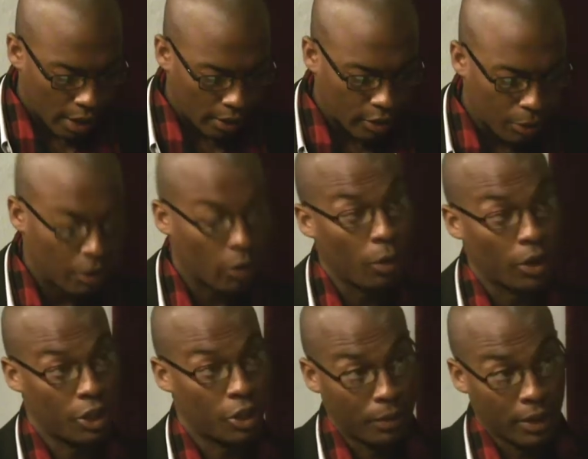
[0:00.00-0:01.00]
Some of the
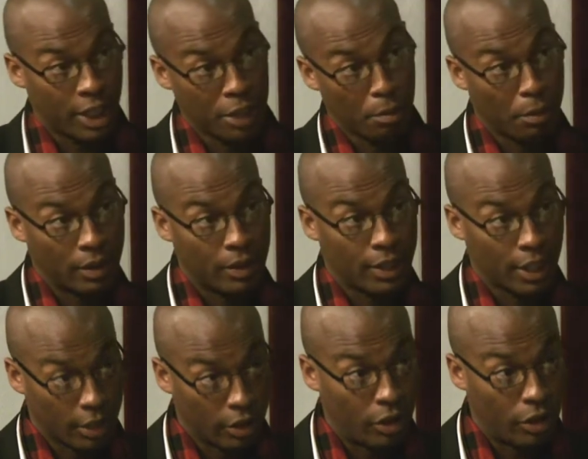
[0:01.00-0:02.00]
questions may seem a bit
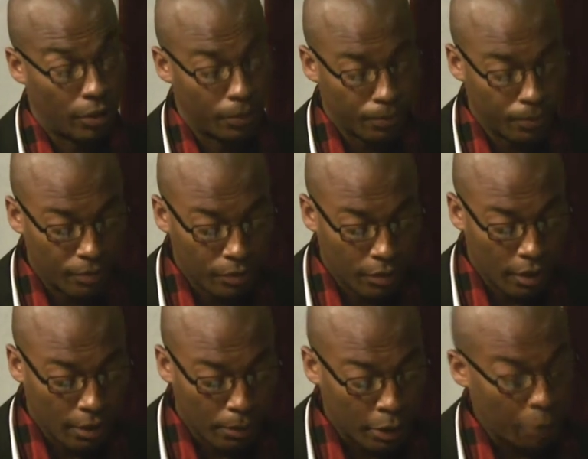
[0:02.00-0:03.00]
silly to you,
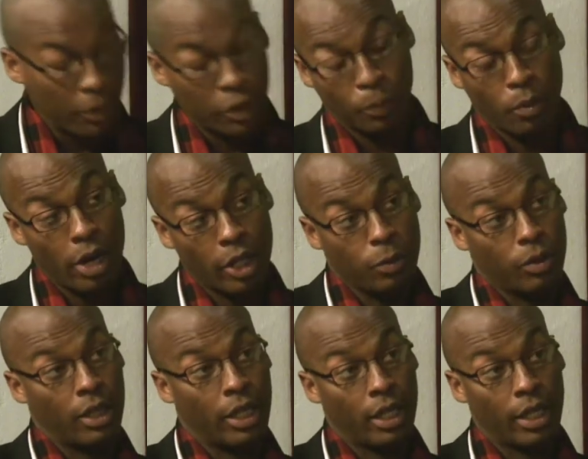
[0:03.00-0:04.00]
but you'd be surprised what
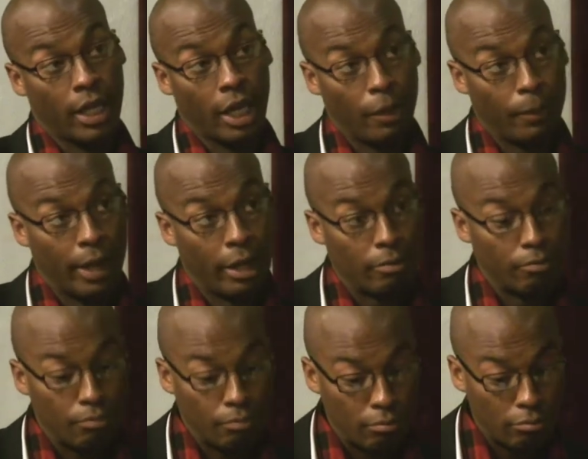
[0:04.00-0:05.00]
they indicate about
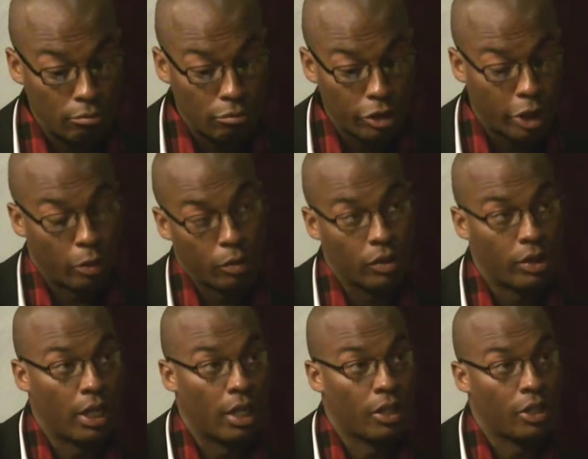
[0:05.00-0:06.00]
general
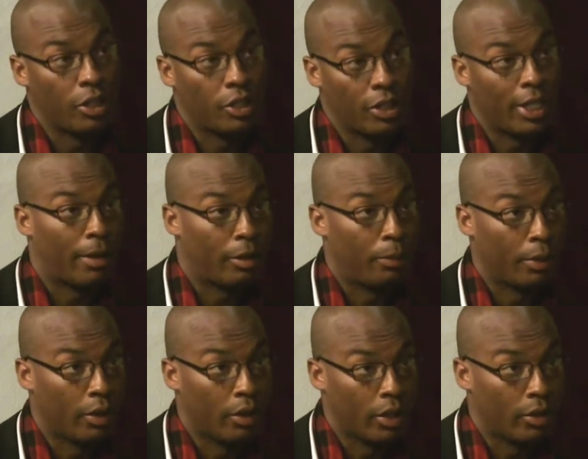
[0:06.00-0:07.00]
intelligence,
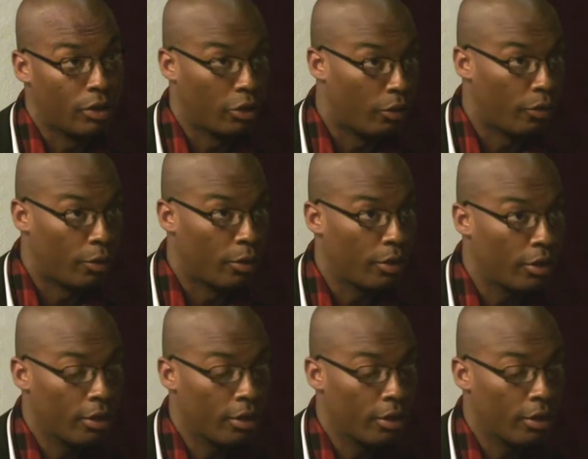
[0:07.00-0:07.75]
adaptability, and so forth.